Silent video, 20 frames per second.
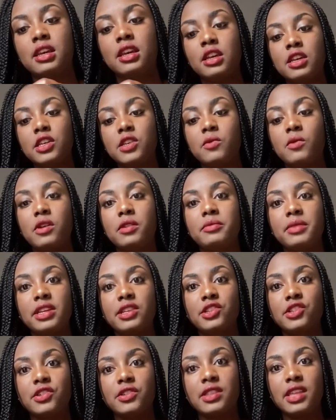You want to make
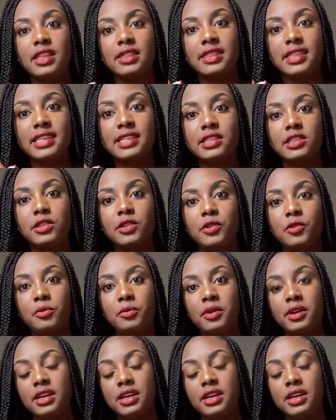sure that this loop